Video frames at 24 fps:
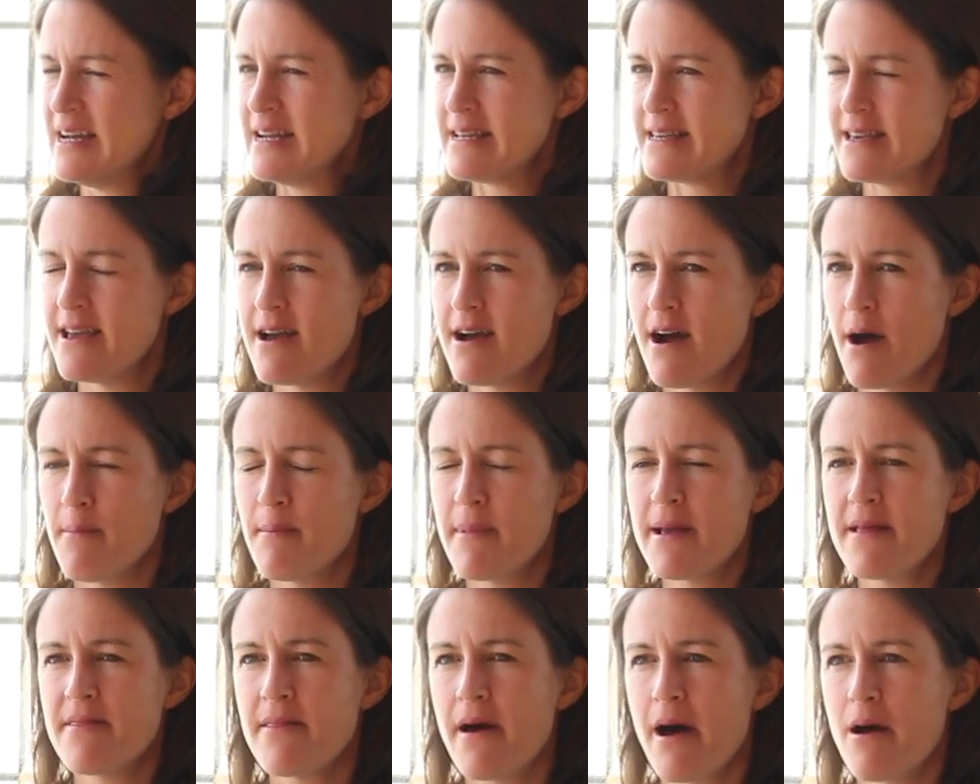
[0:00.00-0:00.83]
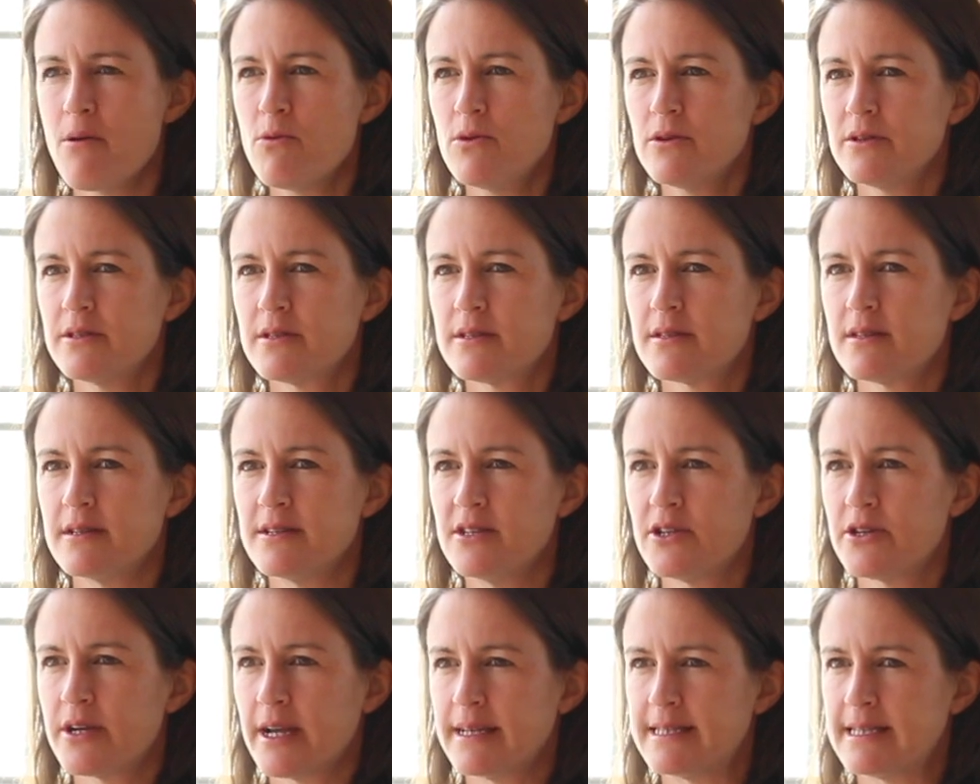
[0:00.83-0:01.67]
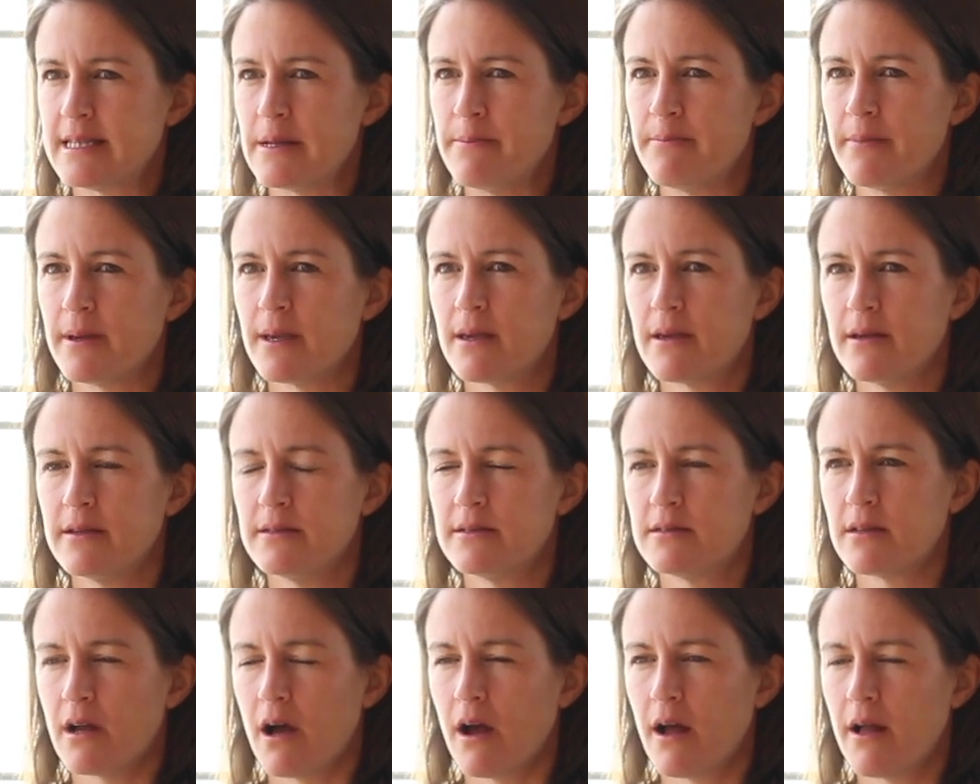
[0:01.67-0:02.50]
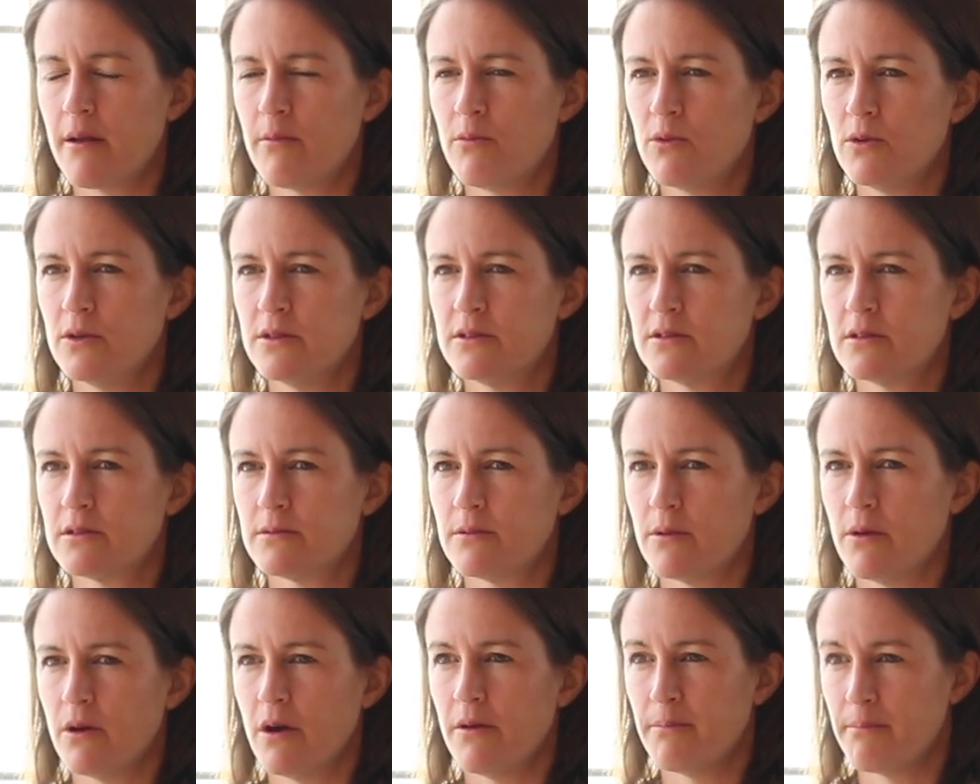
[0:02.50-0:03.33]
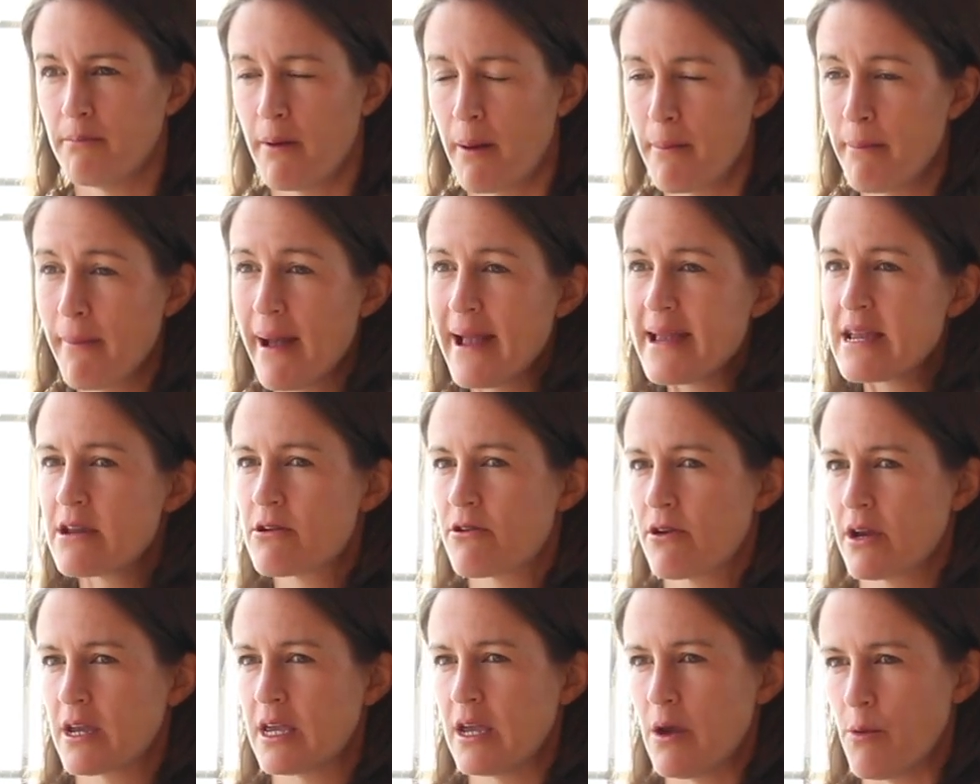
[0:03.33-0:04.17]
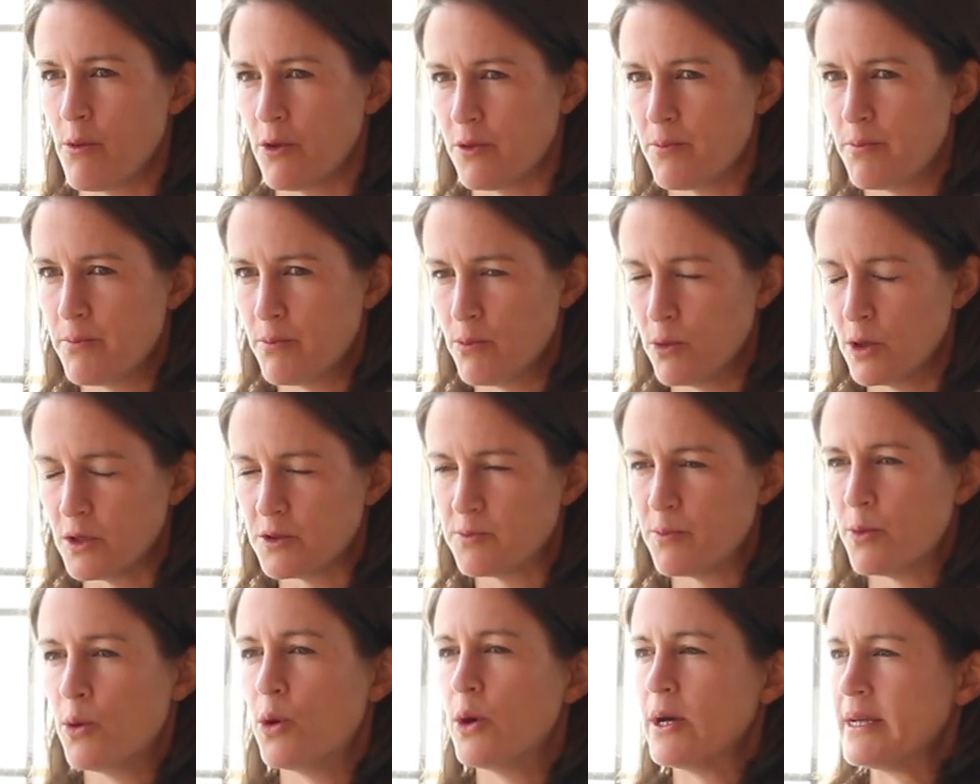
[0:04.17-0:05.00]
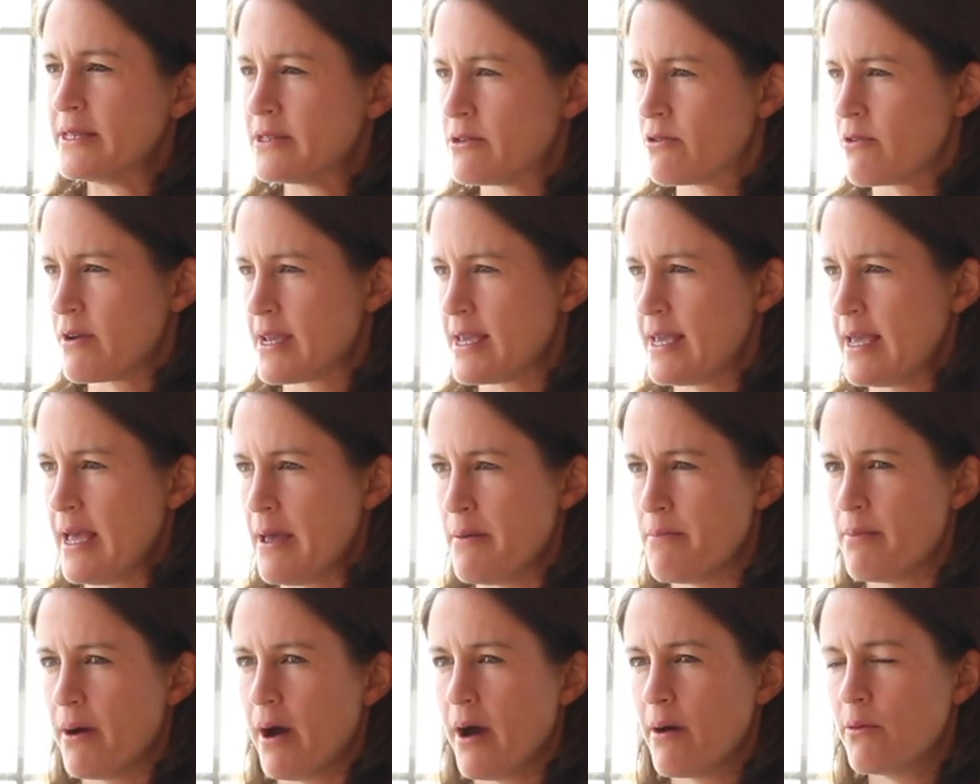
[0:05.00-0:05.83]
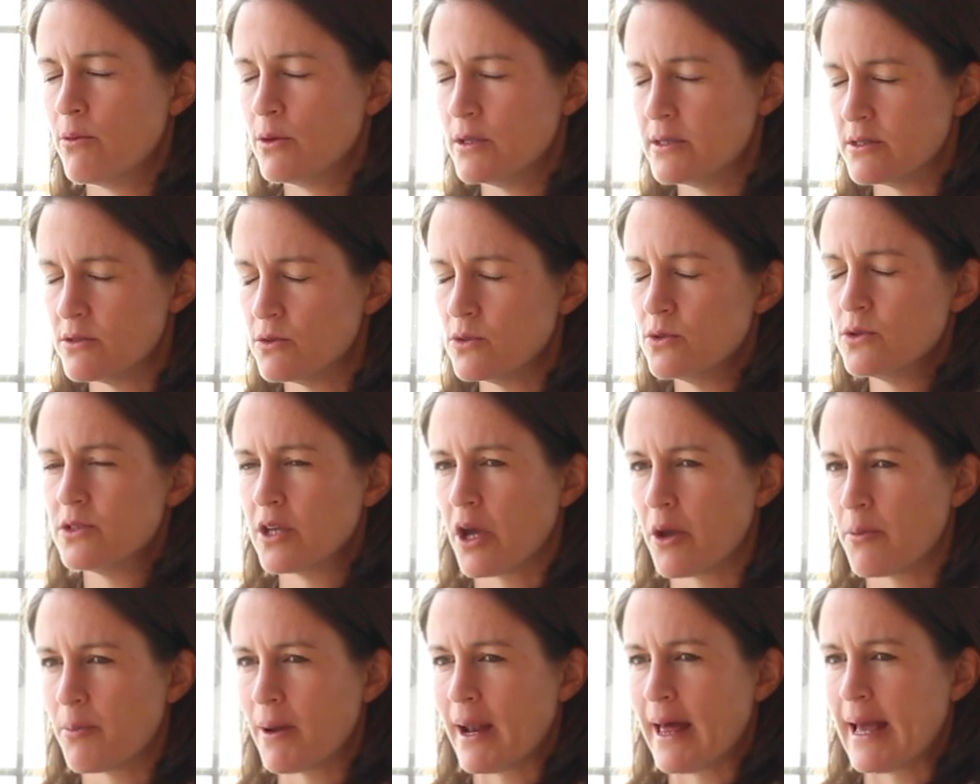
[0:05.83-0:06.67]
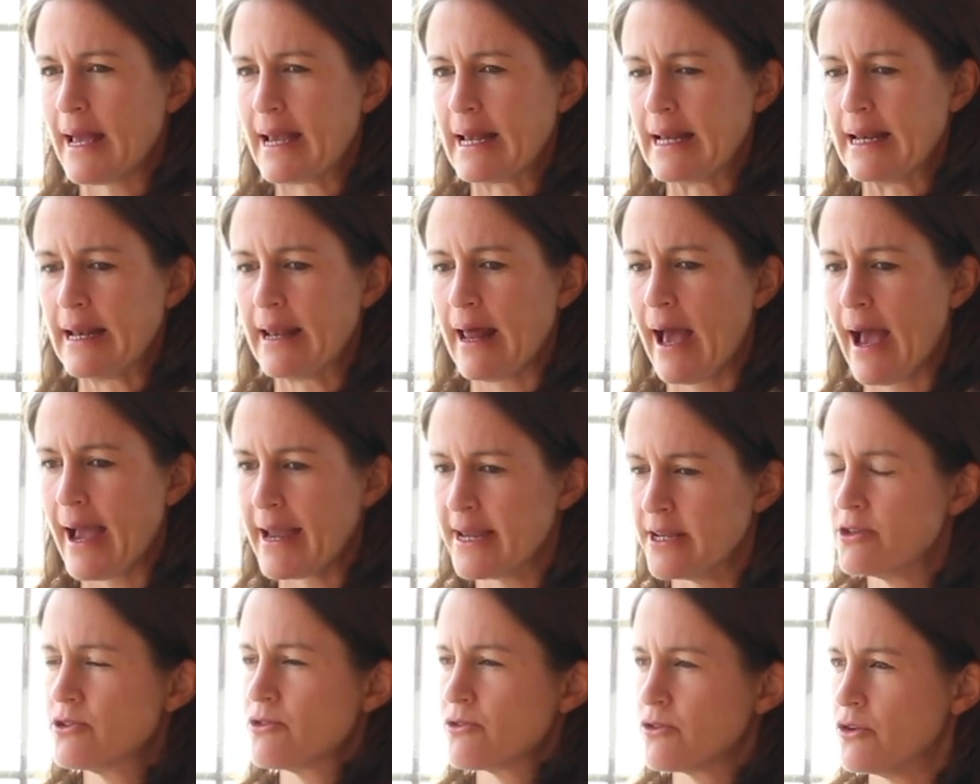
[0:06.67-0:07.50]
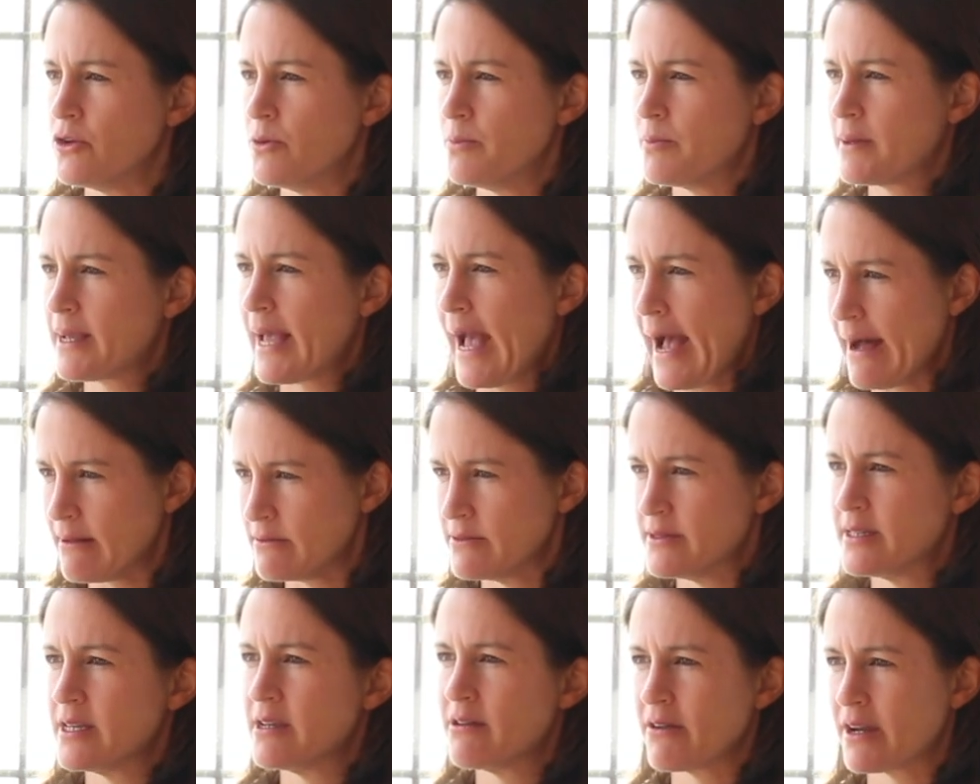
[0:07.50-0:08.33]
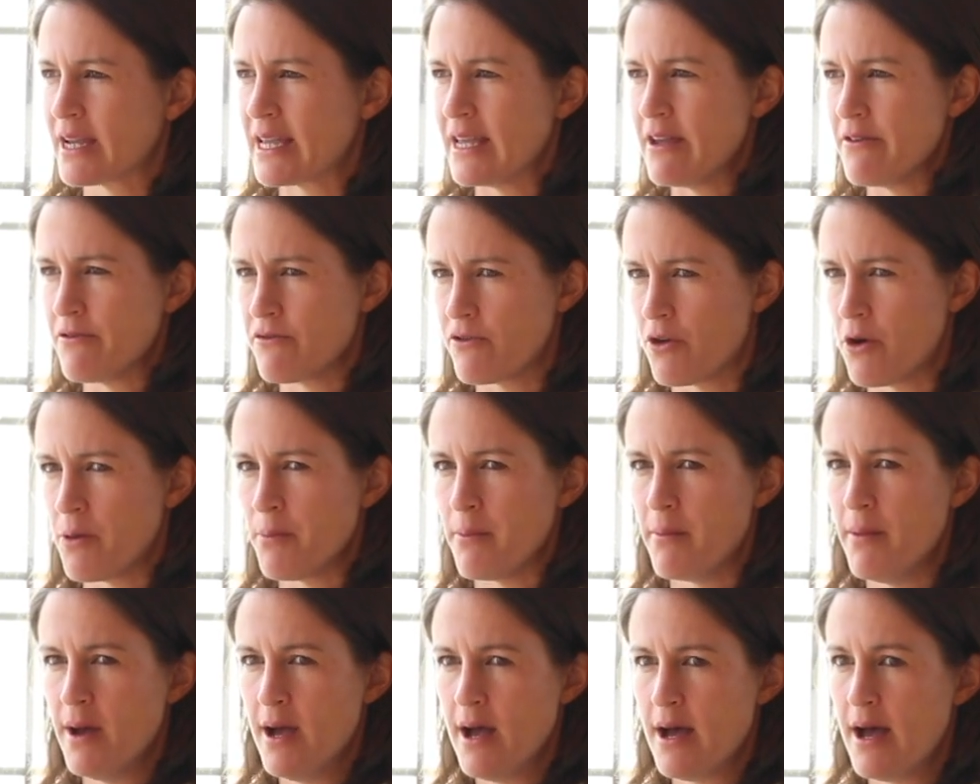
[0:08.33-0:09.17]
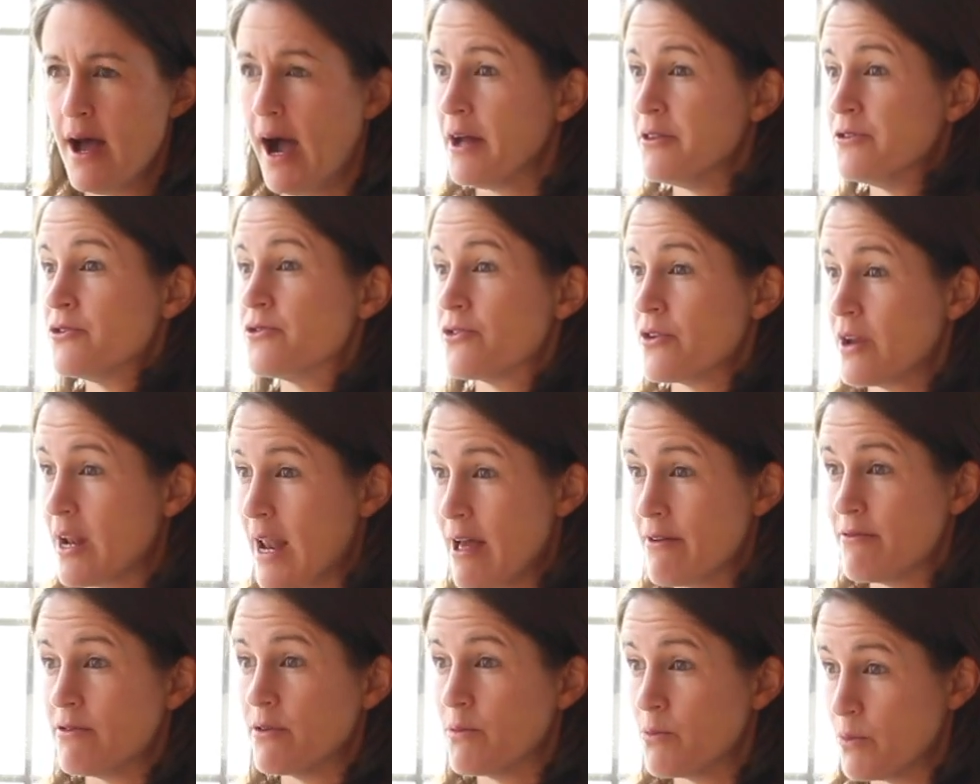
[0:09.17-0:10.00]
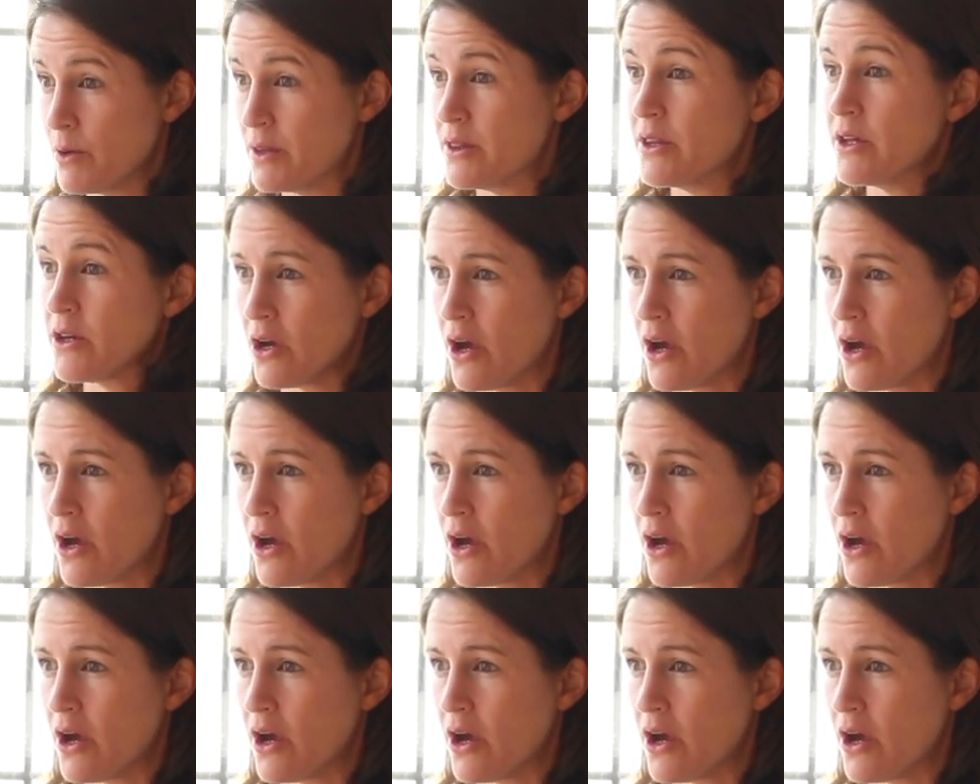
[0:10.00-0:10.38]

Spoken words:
Yeah, I mean, that was interesting because my main cricket was boys' cricket, but I was also playing age group county cricket from under 11 with the